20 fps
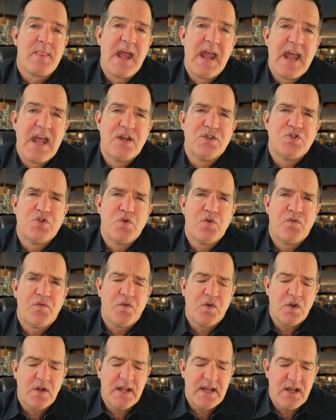And to
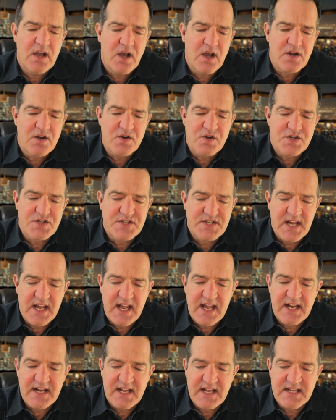fully
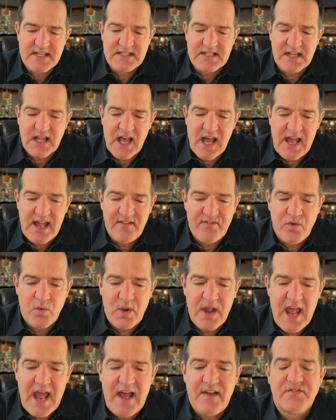understand his life,
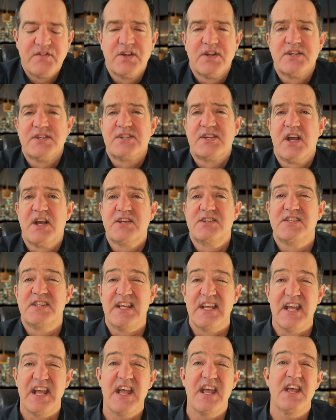we have to discuss
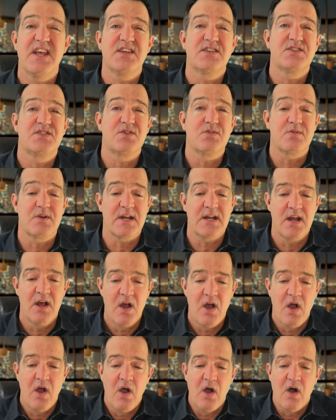the
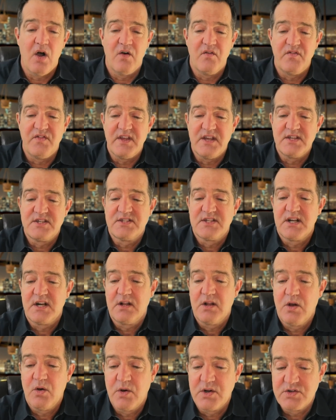history of the
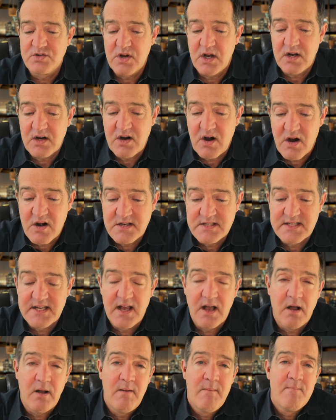Sinaloa drug
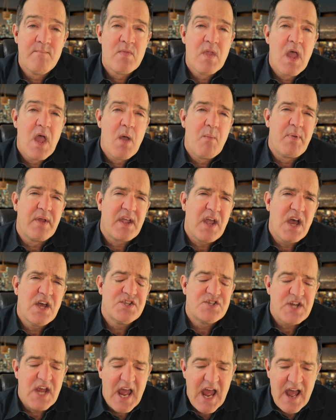cartel
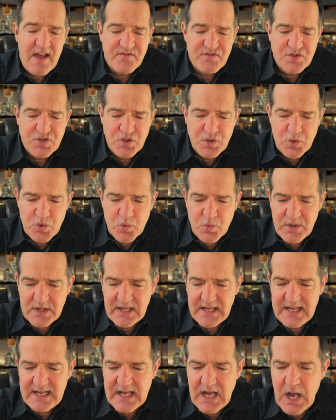because you have to
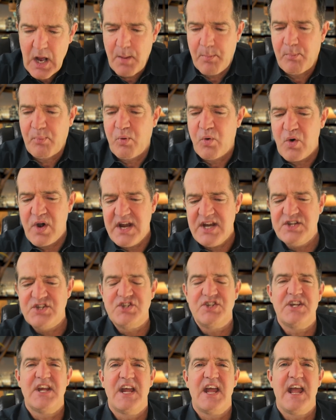really
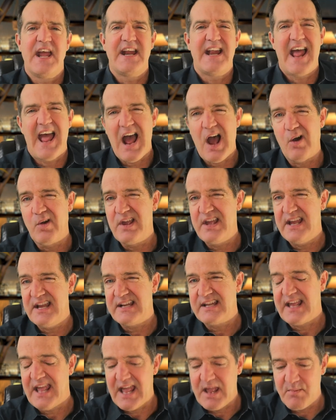appreciate how
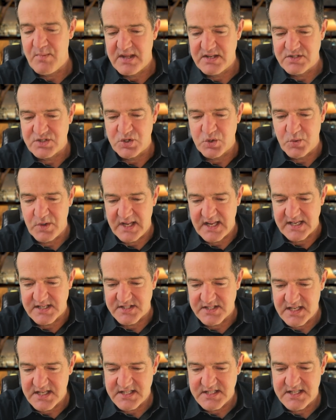it came into
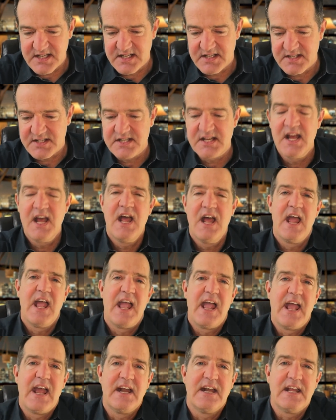existence
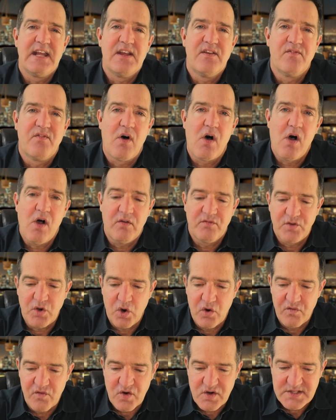and evolved
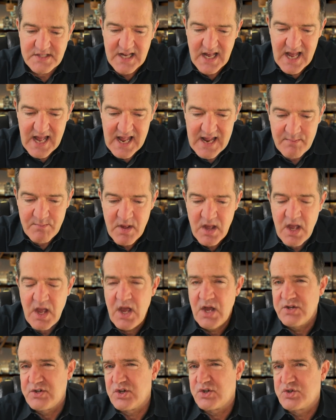over time
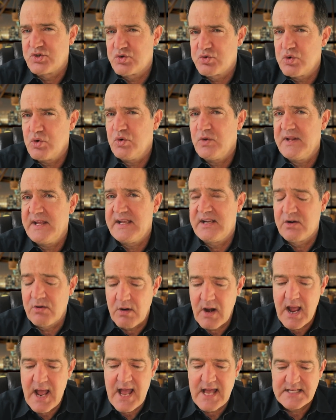to truly
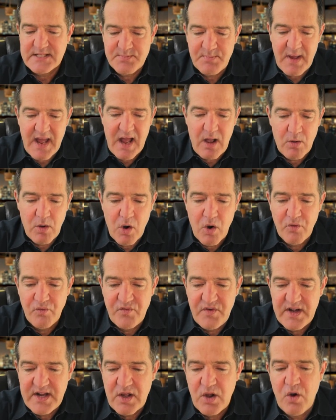grasp how
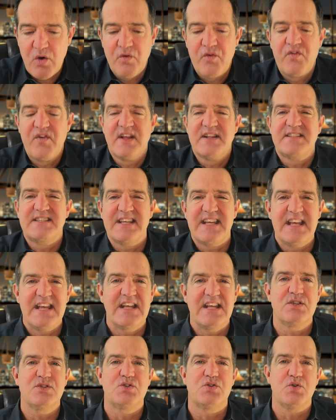Ovidio fits
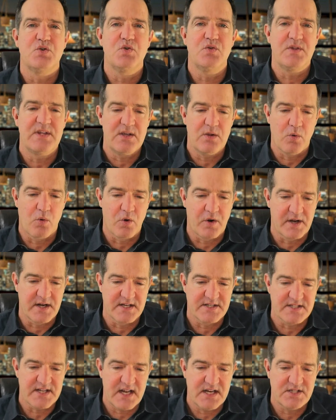into the
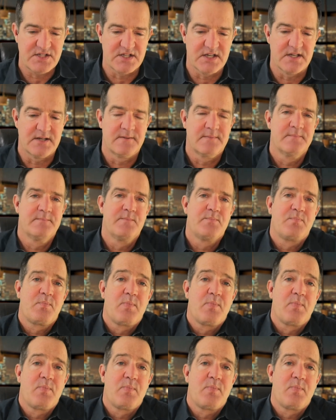organization.